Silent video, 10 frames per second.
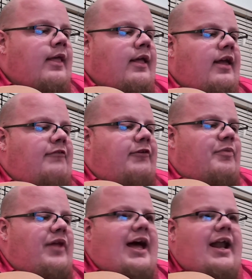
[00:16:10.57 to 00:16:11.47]
And from
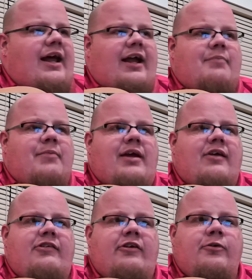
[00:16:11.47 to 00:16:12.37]
that, I can make a
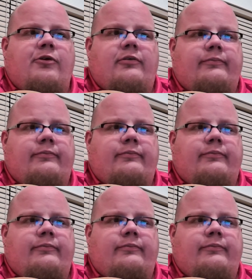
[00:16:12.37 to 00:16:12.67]
G chord.